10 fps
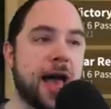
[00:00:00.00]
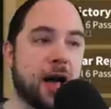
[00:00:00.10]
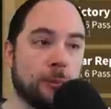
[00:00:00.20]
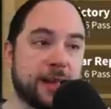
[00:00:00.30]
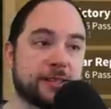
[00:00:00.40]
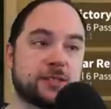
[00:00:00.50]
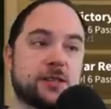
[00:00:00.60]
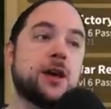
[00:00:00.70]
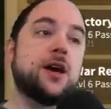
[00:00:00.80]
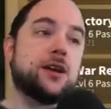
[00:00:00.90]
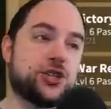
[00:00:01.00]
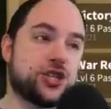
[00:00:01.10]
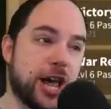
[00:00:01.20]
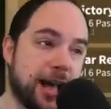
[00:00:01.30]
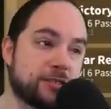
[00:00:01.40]
helmets,
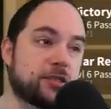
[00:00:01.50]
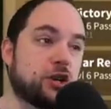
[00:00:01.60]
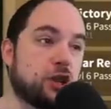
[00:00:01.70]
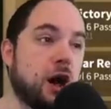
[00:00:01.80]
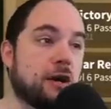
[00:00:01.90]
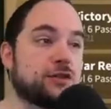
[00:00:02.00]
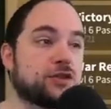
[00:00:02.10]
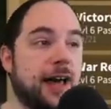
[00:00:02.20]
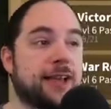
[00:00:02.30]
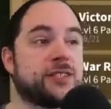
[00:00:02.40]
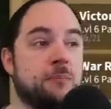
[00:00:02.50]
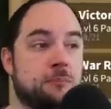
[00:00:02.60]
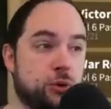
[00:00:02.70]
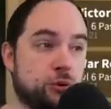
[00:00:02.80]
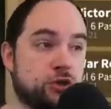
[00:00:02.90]
chests, gloves, legs, and
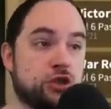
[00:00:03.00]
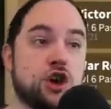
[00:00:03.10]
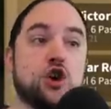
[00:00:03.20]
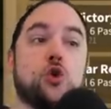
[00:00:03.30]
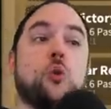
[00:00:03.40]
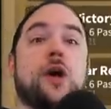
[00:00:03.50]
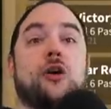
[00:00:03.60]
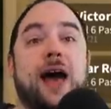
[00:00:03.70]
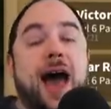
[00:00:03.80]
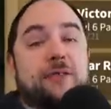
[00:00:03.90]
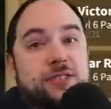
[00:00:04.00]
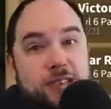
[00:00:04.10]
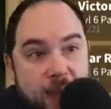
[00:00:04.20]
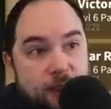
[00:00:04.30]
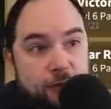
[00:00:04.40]
boots will have
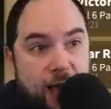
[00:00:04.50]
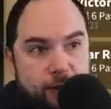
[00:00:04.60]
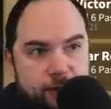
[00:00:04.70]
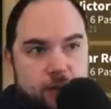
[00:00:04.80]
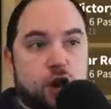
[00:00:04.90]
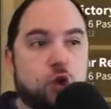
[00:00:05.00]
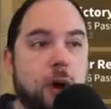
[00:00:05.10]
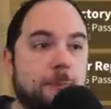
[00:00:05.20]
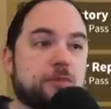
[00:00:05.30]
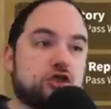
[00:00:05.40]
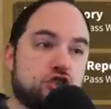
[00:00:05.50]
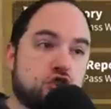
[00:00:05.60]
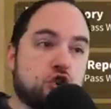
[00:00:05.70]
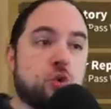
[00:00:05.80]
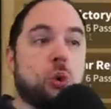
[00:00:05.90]
set effects. Equip
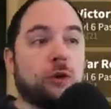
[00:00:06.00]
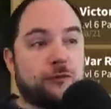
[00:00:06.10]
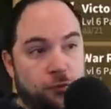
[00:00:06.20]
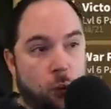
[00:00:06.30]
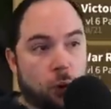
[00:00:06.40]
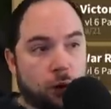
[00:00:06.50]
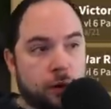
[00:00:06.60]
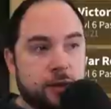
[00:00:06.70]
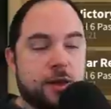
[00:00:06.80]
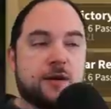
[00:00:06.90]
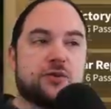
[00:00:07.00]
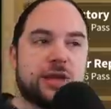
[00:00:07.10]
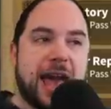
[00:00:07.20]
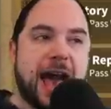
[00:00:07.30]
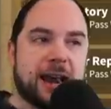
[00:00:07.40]
two or four for
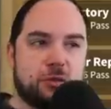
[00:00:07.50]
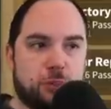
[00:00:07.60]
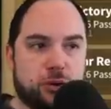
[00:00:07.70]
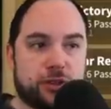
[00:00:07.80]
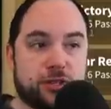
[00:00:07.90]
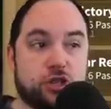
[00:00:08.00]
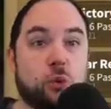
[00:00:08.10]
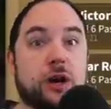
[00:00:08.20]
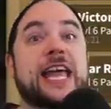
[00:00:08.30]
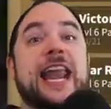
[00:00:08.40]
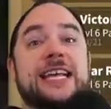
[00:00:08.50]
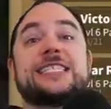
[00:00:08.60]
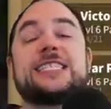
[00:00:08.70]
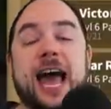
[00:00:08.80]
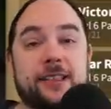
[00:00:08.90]
the added bonuses. So we're getting
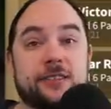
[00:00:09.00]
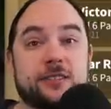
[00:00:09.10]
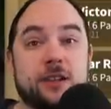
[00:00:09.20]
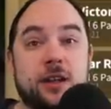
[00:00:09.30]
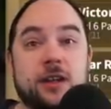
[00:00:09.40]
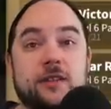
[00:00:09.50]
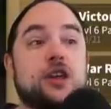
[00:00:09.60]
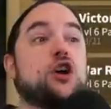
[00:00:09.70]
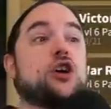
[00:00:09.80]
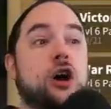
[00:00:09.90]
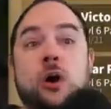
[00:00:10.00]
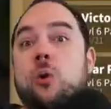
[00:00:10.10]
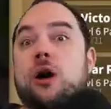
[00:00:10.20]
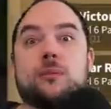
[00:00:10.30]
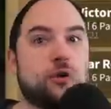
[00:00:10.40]
sets that you're going to
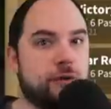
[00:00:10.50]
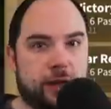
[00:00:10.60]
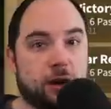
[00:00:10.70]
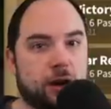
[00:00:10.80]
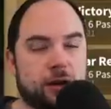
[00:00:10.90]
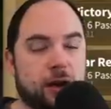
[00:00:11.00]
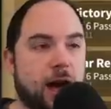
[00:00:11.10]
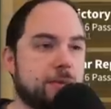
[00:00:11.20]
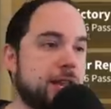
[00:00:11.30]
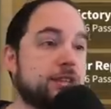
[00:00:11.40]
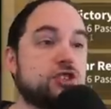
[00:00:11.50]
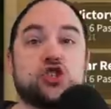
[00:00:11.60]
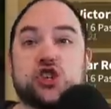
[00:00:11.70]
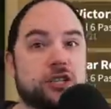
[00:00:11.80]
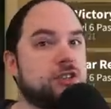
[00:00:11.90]
want to move in on. I mean, it's
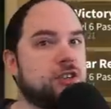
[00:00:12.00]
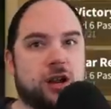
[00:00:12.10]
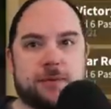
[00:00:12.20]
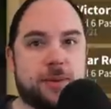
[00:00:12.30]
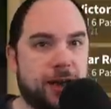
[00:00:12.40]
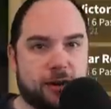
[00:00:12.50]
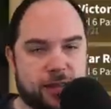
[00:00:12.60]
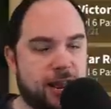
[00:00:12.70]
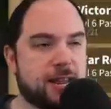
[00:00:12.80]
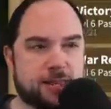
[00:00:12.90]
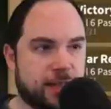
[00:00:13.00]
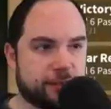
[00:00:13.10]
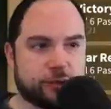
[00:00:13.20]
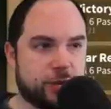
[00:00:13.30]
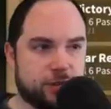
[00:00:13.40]
just going to be better than anything
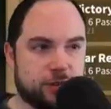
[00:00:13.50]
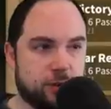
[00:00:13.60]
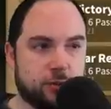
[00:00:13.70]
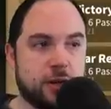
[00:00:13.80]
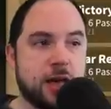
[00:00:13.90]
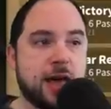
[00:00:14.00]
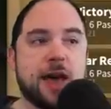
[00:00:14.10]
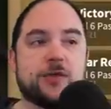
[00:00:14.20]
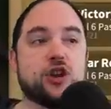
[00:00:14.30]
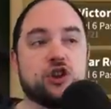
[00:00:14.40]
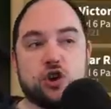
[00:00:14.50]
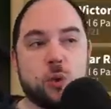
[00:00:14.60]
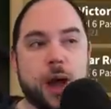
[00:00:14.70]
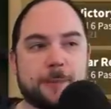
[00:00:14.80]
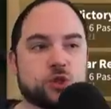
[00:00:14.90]
else we can do. The new
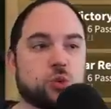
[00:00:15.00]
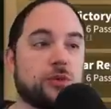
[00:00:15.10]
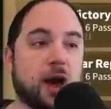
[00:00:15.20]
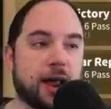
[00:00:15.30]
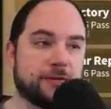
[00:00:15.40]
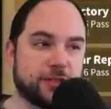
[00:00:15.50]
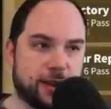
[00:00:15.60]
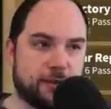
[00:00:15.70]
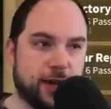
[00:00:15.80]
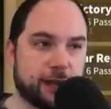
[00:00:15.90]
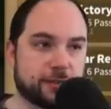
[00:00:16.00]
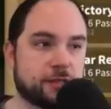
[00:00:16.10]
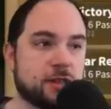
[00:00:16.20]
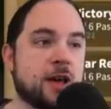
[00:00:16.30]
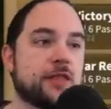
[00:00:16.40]
weapons will not have set
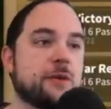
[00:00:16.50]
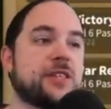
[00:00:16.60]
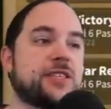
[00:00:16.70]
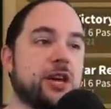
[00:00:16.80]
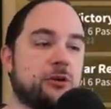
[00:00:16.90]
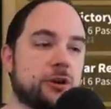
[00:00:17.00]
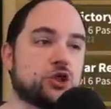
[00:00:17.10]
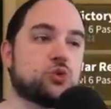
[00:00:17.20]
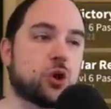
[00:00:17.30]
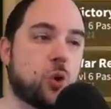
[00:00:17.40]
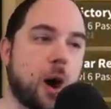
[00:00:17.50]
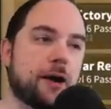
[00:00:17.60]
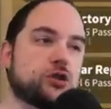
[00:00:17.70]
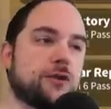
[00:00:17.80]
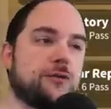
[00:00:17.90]
effects. The materials
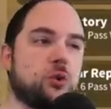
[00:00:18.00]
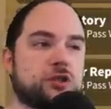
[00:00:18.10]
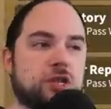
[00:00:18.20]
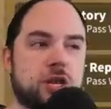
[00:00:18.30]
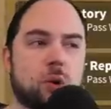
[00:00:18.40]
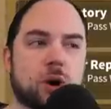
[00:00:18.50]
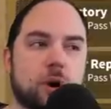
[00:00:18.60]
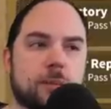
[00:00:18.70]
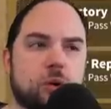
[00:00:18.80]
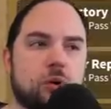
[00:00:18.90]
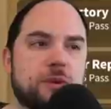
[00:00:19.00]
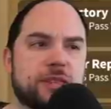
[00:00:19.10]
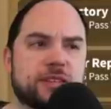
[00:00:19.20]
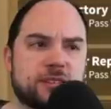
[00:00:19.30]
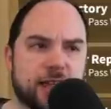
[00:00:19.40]
required to forge the new equipment will be
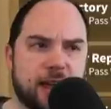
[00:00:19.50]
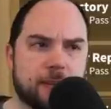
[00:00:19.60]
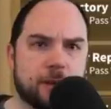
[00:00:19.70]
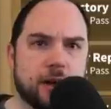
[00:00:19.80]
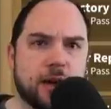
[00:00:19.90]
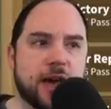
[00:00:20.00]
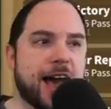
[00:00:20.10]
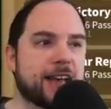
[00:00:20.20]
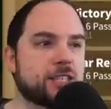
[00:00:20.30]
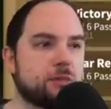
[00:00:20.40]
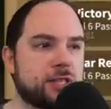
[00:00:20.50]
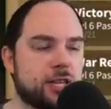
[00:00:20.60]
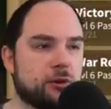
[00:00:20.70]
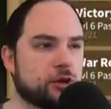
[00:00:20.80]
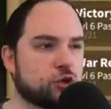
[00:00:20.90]
the same as the
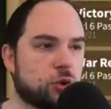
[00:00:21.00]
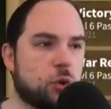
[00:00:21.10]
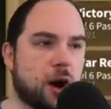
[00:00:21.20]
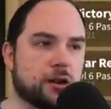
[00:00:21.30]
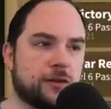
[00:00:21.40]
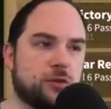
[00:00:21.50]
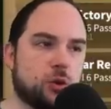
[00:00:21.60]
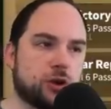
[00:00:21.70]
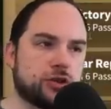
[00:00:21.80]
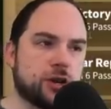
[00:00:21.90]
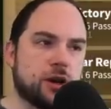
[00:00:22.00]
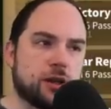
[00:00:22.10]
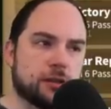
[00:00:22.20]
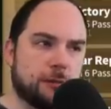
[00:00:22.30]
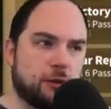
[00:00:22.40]
materials required to forge
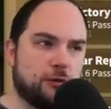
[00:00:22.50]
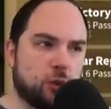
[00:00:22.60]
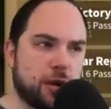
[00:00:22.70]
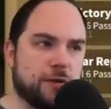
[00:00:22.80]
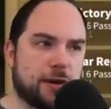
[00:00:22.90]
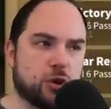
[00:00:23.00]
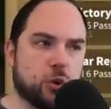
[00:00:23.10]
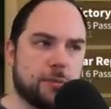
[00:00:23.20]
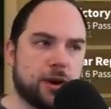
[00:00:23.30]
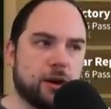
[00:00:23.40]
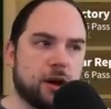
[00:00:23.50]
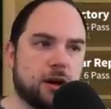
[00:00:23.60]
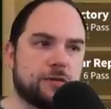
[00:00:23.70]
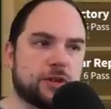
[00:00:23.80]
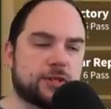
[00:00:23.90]
level 45 equipment
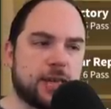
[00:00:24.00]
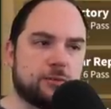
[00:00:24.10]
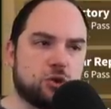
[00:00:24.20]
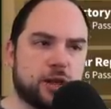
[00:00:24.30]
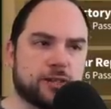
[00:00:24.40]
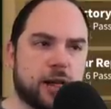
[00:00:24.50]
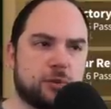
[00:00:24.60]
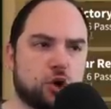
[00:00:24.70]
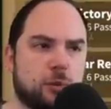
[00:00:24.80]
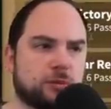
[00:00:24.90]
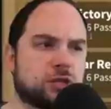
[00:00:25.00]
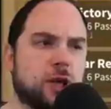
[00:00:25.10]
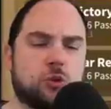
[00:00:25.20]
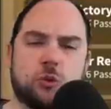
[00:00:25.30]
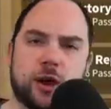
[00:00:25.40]
of the same unit type and equipment
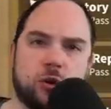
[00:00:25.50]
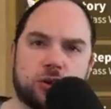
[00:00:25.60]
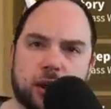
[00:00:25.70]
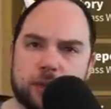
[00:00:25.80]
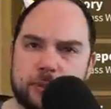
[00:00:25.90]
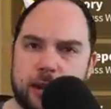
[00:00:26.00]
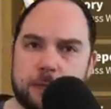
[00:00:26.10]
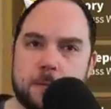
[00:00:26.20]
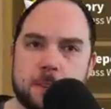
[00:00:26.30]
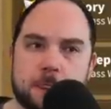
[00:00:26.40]
slot. Well, wait, hold on a minute.